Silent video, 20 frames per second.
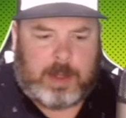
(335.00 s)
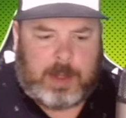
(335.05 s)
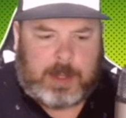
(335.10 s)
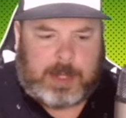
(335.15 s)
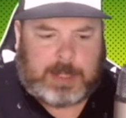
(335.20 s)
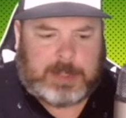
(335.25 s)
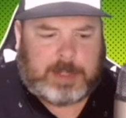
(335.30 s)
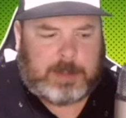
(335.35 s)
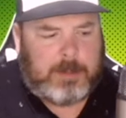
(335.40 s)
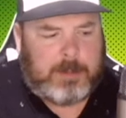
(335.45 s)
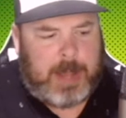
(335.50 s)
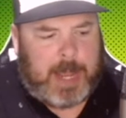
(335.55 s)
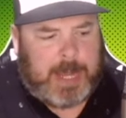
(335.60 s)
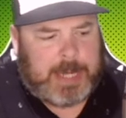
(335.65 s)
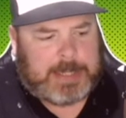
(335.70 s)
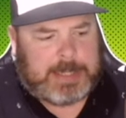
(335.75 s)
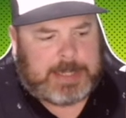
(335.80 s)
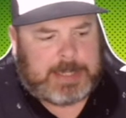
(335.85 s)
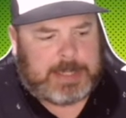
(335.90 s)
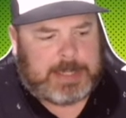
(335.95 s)
Got some
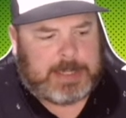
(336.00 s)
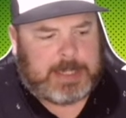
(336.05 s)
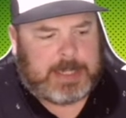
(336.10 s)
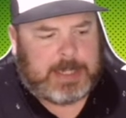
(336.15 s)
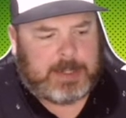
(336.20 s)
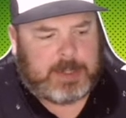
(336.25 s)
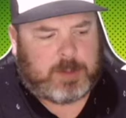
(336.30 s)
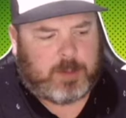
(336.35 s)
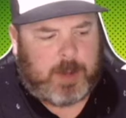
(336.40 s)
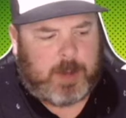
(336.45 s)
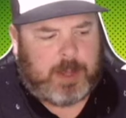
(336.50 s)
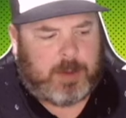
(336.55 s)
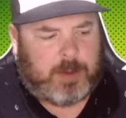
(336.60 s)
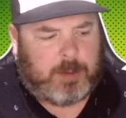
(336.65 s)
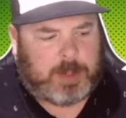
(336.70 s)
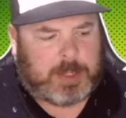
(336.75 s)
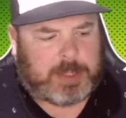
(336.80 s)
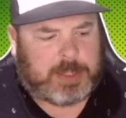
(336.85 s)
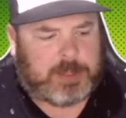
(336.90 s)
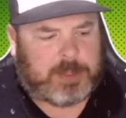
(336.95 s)
magazines in as well.
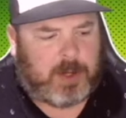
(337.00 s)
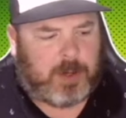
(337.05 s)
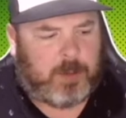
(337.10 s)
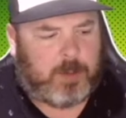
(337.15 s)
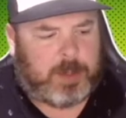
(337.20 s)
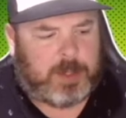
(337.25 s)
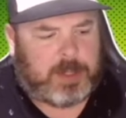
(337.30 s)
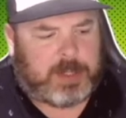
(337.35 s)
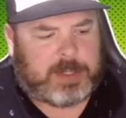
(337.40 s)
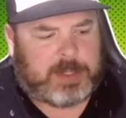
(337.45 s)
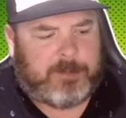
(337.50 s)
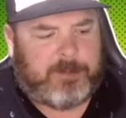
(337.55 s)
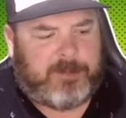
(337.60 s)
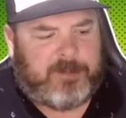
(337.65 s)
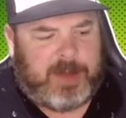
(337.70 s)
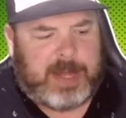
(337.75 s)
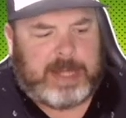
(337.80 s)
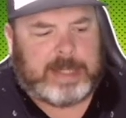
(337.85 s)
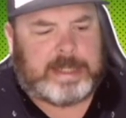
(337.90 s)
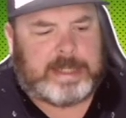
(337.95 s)
I'm going to start with some
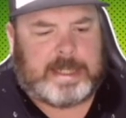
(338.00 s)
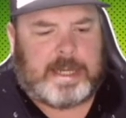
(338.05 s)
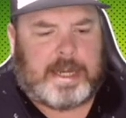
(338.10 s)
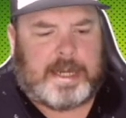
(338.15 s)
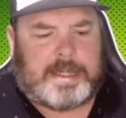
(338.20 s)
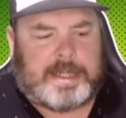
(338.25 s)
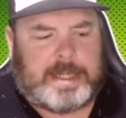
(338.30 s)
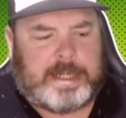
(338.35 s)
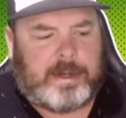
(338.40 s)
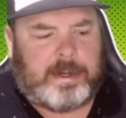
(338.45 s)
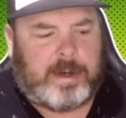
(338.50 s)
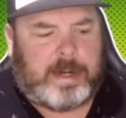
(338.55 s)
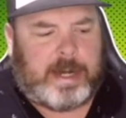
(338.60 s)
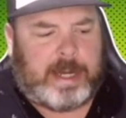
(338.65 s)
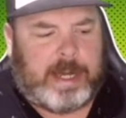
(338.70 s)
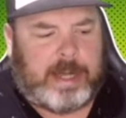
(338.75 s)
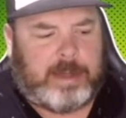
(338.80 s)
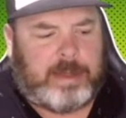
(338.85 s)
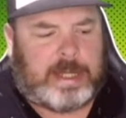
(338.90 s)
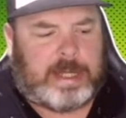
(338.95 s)
fanzines here, and I
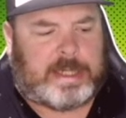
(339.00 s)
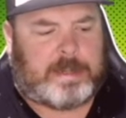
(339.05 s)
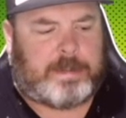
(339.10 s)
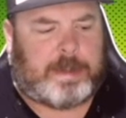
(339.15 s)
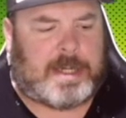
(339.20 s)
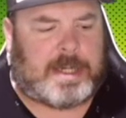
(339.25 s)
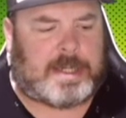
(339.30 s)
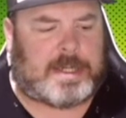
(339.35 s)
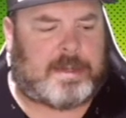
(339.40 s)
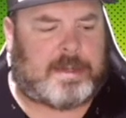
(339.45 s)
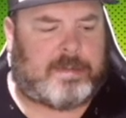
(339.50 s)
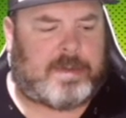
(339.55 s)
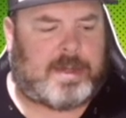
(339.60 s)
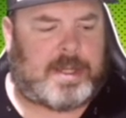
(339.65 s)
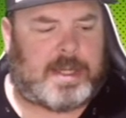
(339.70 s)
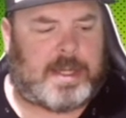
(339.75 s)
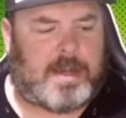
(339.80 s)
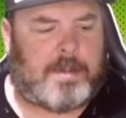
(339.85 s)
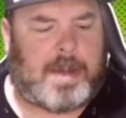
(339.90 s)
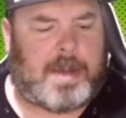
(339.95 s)
got these because of
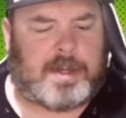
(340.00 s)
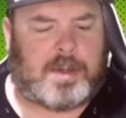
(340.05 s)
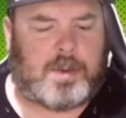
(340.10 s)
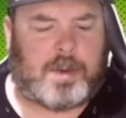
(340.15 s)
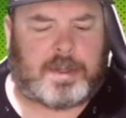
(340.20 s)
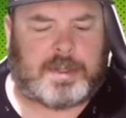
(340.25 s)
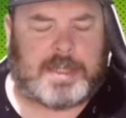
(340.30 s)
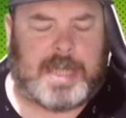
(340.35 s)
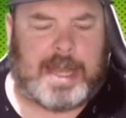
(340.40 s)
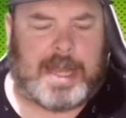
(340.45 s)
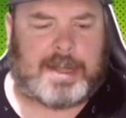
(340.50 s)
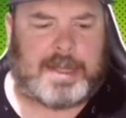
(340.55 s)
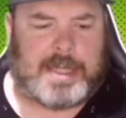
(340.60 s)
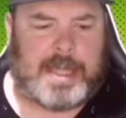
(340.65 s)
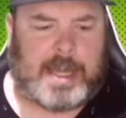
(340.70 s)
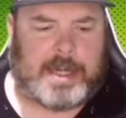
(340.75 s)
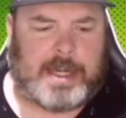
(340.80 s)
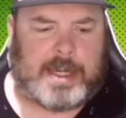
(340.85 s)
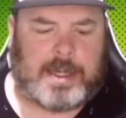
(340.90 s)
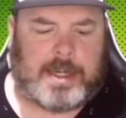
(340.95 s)
the Emanuele
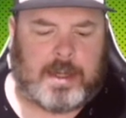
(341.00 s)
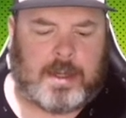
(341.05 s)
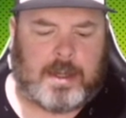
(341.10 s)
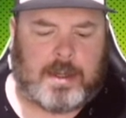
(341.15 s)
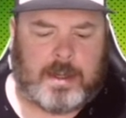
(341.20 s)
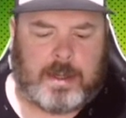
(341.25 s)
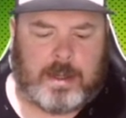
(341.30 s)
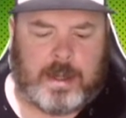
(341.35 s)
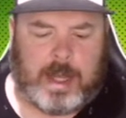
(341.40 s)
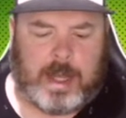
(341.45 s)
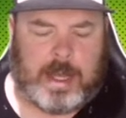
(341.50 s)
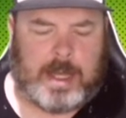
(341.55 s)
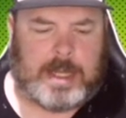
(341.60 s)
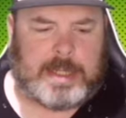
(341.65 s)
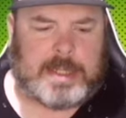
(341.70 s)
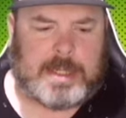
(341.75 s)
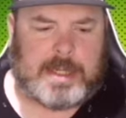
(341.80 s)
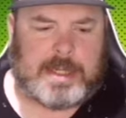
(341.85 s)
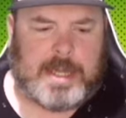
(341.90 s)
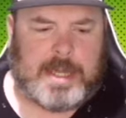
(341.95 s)
Taglietti.
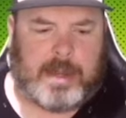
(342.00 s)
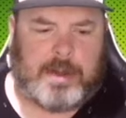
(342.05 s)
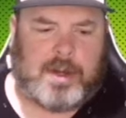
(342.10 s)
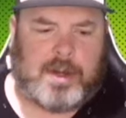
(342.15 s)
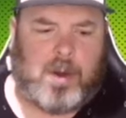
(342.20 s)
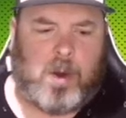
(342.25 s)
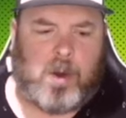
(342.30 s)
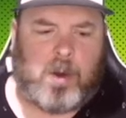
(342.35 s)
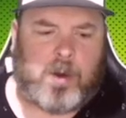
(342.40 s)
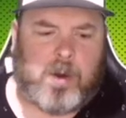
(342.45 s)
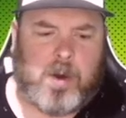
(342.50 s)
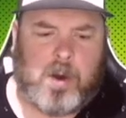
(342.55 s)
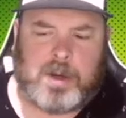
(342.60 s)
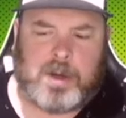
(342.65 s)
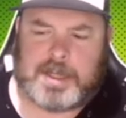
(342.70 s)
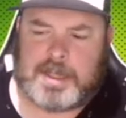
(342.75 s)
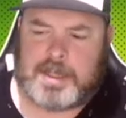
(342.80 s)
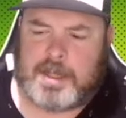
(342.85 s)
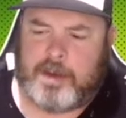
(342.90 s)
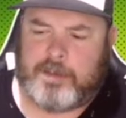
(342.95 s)
He's an Italian horror
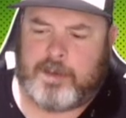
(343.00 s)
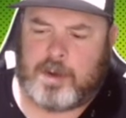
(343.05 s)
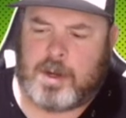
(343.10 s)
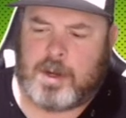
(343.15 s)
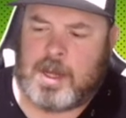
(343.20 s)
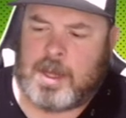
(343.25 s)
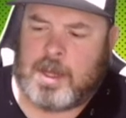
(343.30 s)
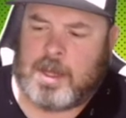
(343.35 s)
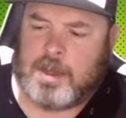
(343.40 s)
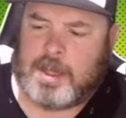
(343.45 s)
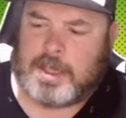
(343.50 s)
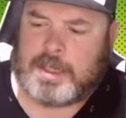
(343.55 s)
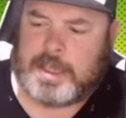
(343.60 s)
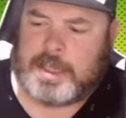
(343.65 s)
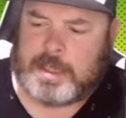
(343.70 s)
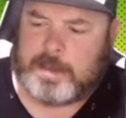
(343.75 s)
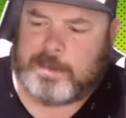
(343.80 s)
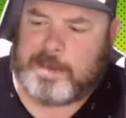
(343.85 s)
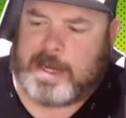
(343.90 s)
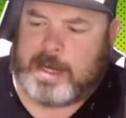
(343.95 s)
artist cover. This
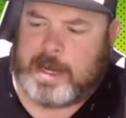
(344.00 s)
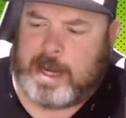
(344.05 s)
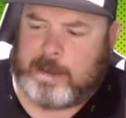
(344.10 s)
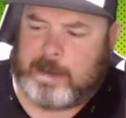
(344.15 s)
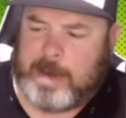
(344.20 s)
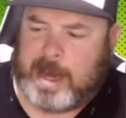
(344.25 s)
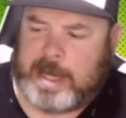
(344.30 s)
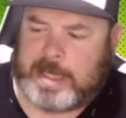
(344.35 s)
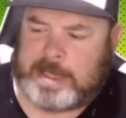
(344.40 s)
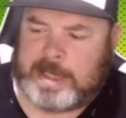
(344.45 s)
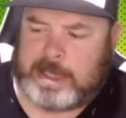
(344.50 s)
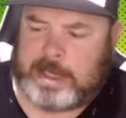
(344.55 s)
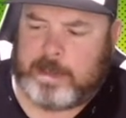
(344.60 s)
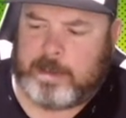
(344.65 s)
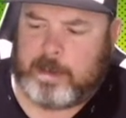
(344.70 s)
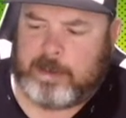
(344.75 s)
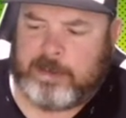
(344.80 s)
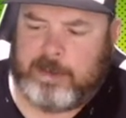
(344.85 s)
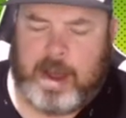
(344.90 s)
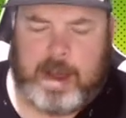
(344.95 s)
is Midnight Magazine
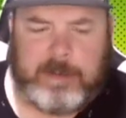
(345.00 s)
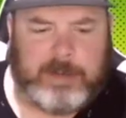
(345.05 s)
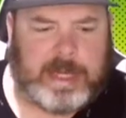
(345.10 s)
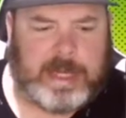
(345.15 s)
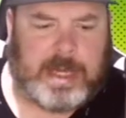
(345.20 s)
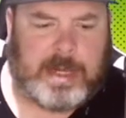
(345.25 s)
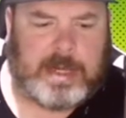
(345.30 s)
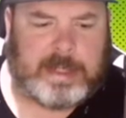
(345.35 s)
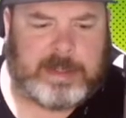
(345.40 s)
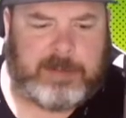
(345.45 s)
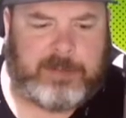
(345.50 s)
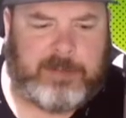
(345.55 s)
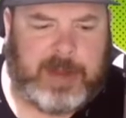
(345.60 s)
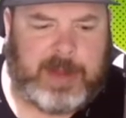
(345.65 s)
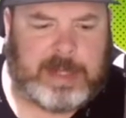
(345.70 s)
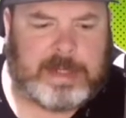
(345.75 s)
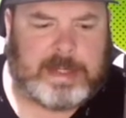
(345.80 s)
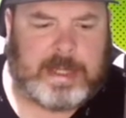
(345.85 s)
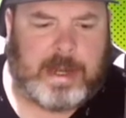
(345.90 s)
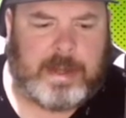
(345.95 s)
number 5. Again, it's a
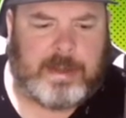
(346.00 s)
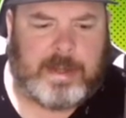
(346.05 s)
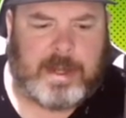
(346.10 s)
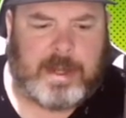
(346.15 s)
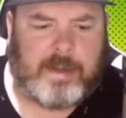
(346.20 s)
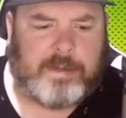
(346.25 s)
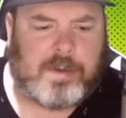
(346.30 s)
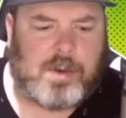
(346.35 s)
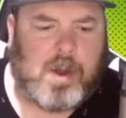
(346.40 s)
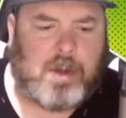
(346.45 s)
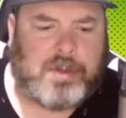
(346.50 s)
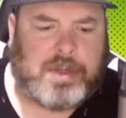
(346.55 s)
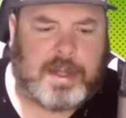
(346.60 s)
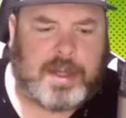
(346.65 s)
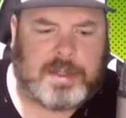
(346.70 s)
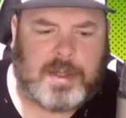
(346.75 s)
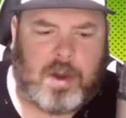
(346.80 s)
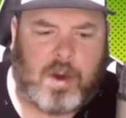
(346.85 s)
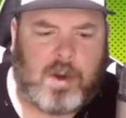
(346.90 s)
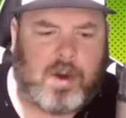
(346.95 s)
fanzine. They cover all
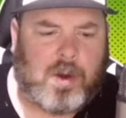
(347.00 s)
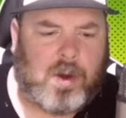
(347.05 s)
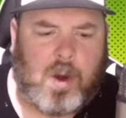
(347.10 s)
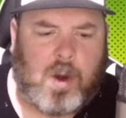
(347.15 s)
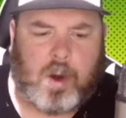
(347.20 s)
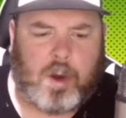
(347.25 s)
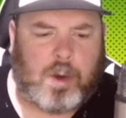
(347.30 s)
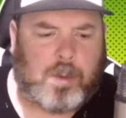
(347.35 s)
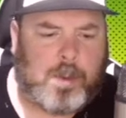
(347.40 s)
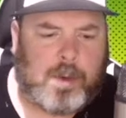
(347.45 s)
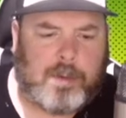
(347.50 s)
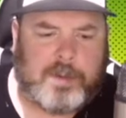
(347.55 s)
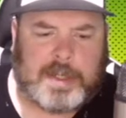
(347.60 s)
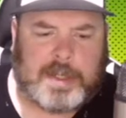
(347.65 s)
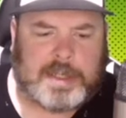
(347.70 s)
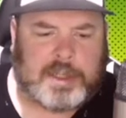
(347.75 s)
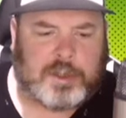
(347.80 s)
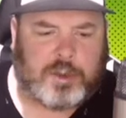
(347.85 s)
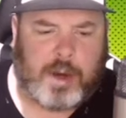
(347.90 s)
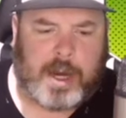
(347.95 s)
things horror
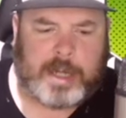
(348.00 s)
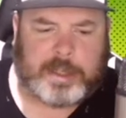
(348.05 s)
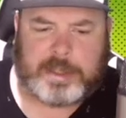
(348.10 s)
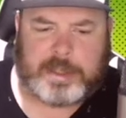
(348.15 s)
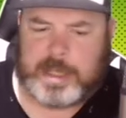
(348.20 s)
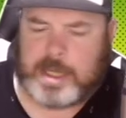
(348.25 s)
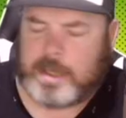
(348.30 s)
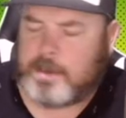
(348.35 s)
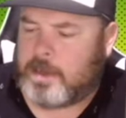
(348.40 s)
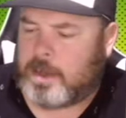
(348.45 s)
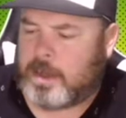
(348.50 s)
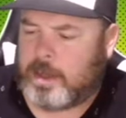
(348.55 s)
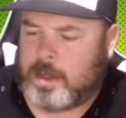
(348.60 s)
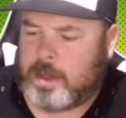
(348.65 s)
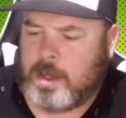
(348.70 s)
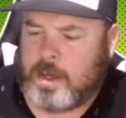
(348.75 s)
movies, trash cinema,